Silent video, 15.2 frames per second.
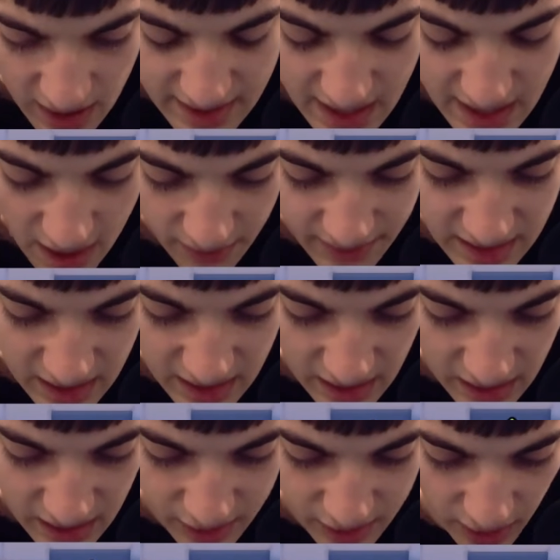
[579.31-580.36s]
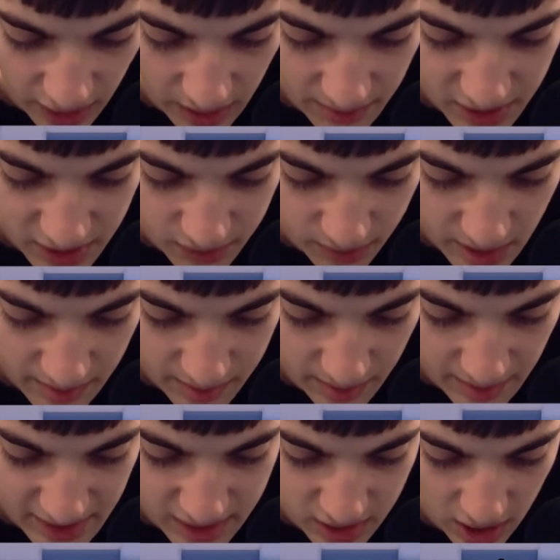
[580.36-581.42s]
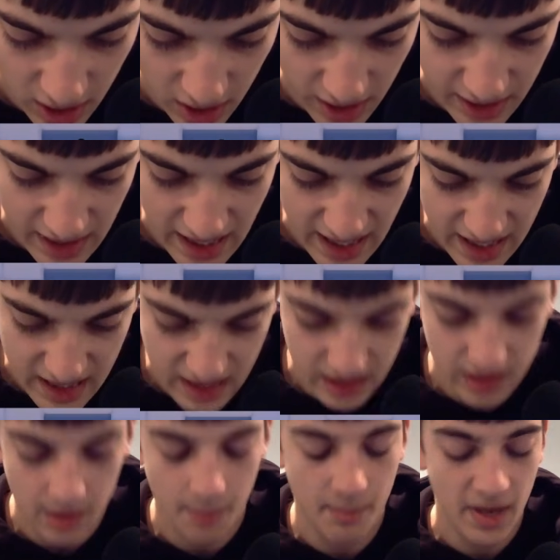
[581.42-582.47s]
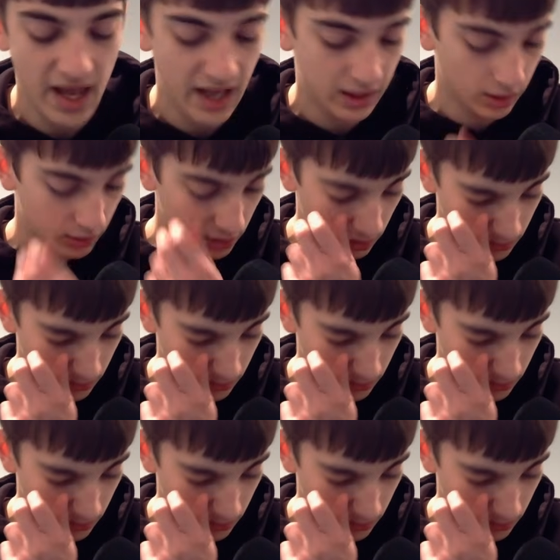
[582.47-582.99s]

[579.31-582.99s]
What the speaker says: Now, the Dark Goblin is ramped up a ton, and my Echo clone